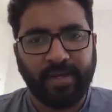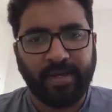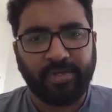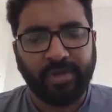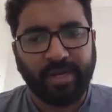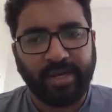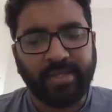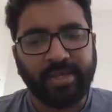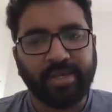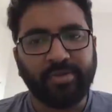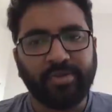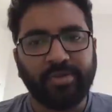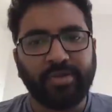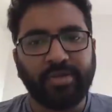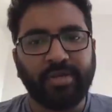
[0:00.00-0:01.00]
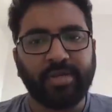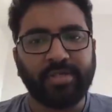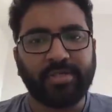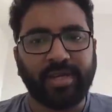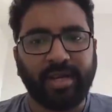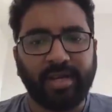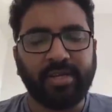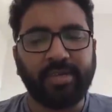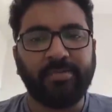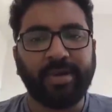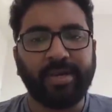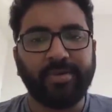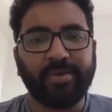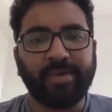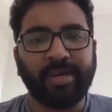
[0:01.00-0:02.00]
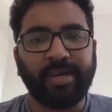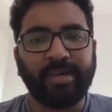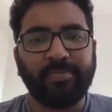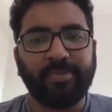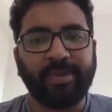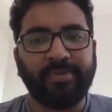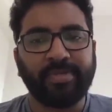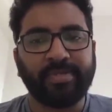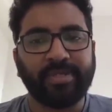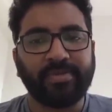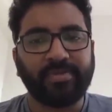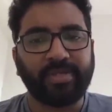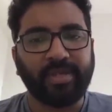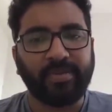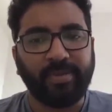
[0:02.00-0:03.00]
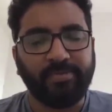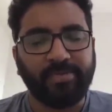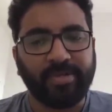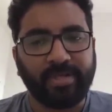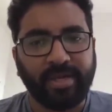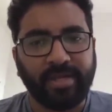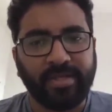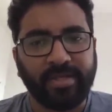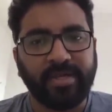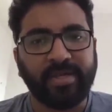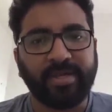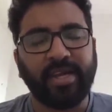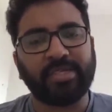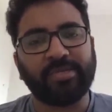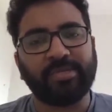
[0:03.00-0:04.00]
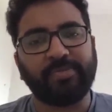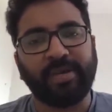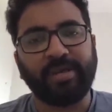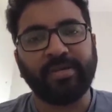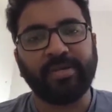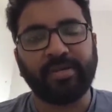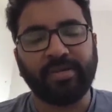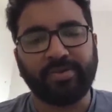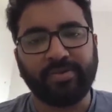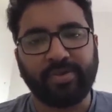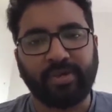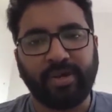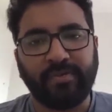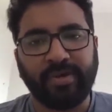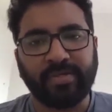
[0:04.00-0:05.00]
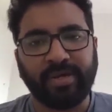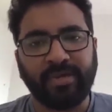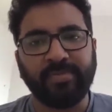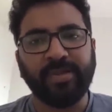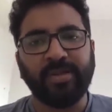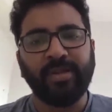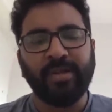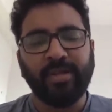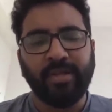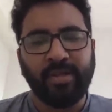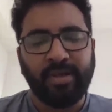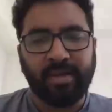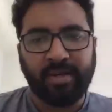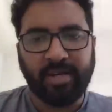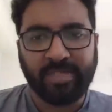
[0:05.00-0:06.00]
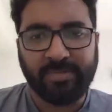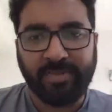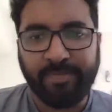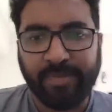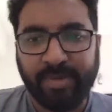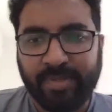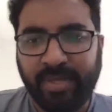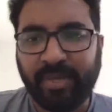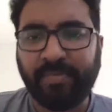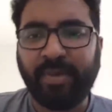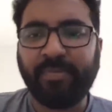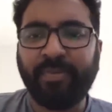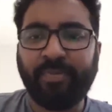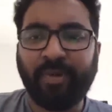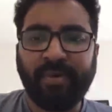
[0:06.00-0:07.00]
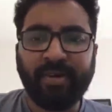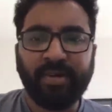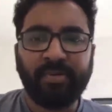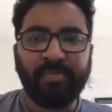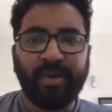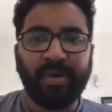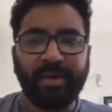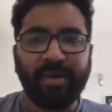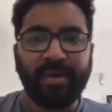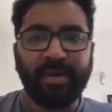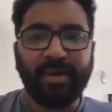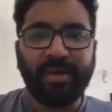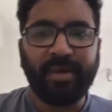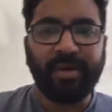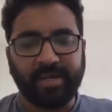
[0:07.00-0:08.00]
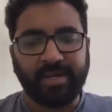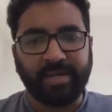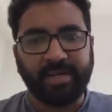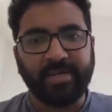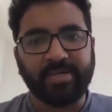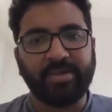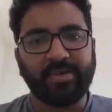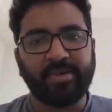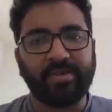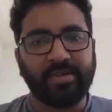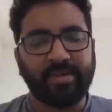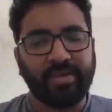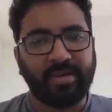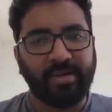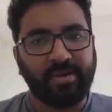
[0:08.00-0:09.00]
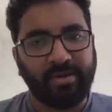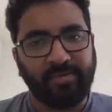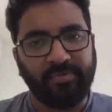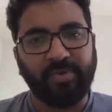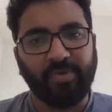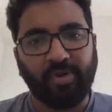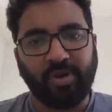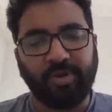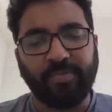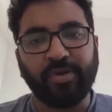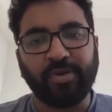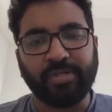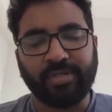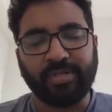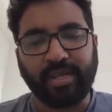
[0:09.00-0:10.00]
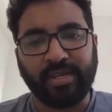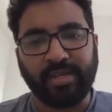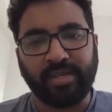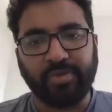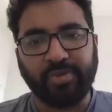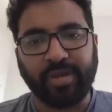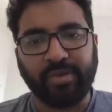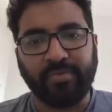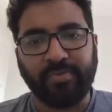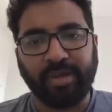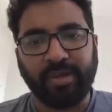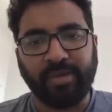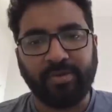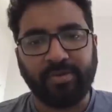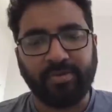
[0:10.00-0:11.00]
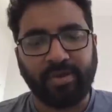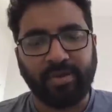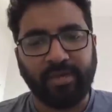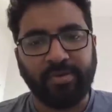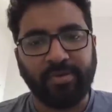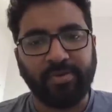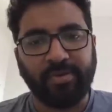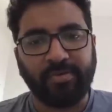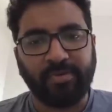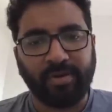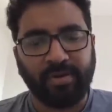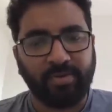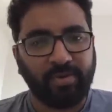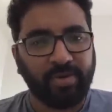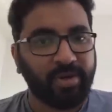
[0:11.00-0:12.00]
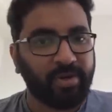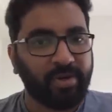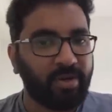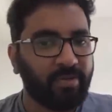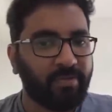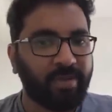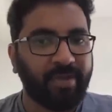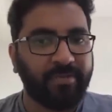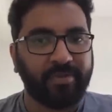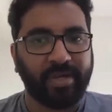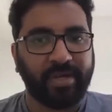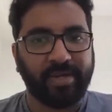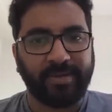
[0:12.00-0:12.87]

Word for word: John, I think you should start by looking at previous year's question papers and then expand uh, to solving some test papers that may be provided by uh, Shankar I A S or uh, or books that you can be able to uh, uh, what do you call buy for that.